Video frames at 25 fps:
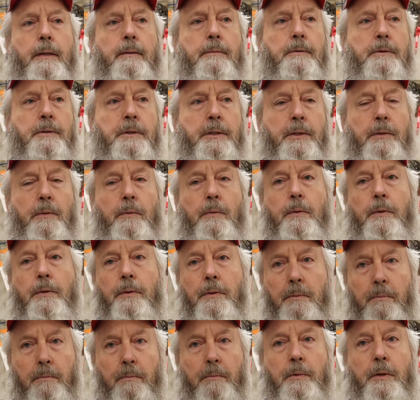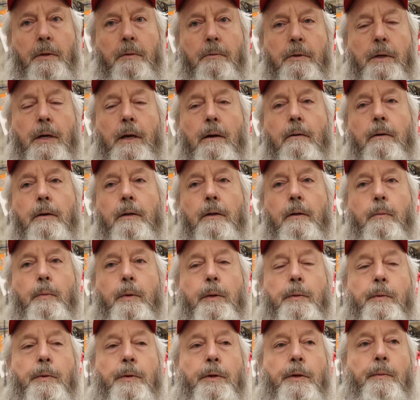I was dealing with, talking to the
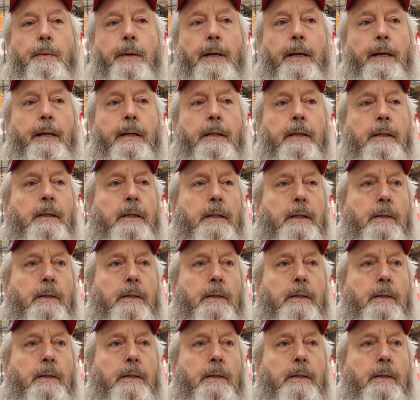people at Dometic.